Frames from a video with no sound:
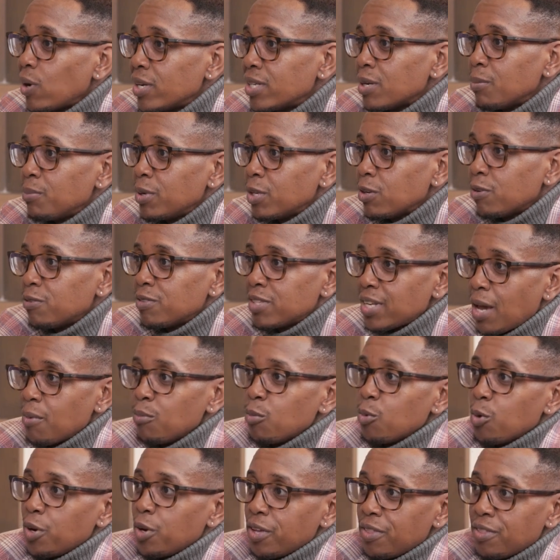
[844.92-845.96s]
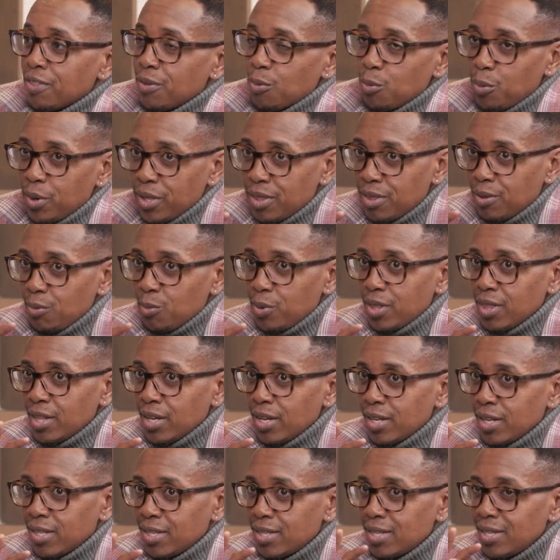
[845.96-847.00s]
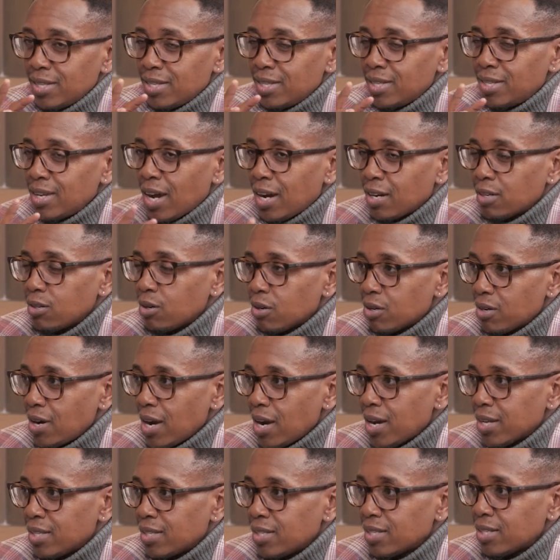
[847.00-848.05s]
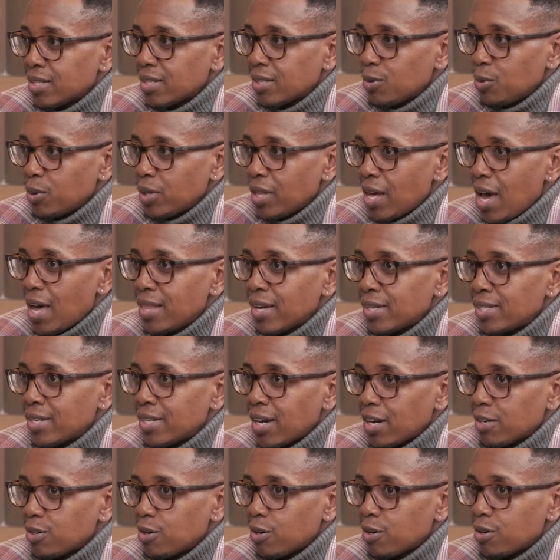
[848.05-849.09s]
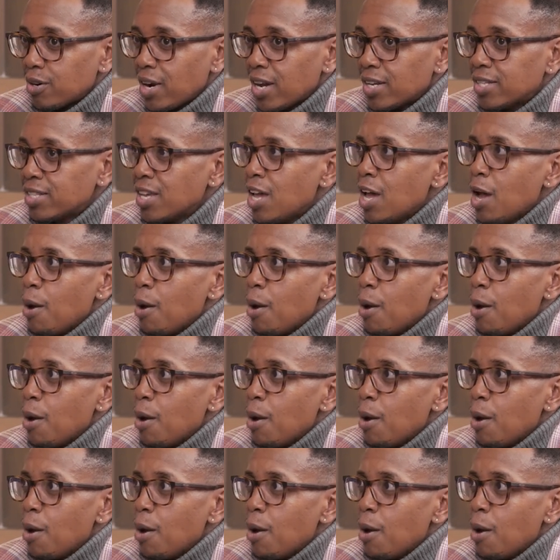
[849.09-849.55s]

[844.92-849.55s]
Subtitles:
quite a bit of time with the technocrats, with the other technocrats.